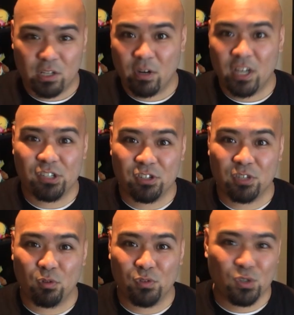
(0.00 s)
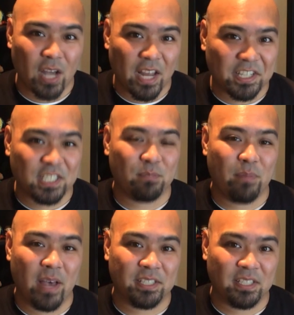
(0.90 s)
Iwai Shunji movie, you kind of
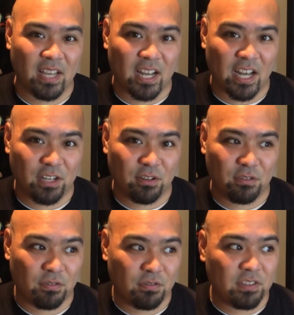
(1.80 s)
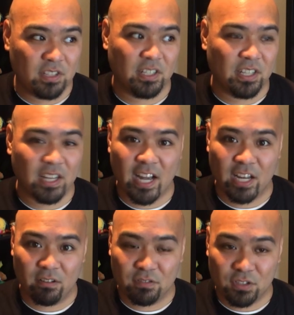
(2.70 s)
expect that kind of feeling, that
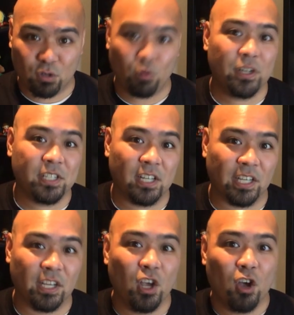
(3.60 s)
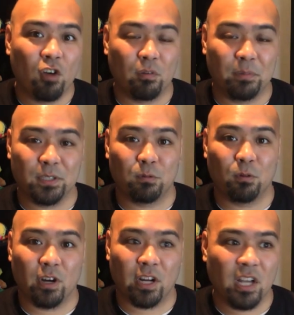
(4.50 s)
kind of storytelling from his
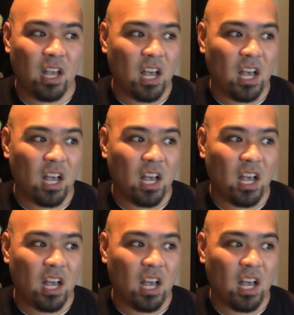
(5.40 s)
work.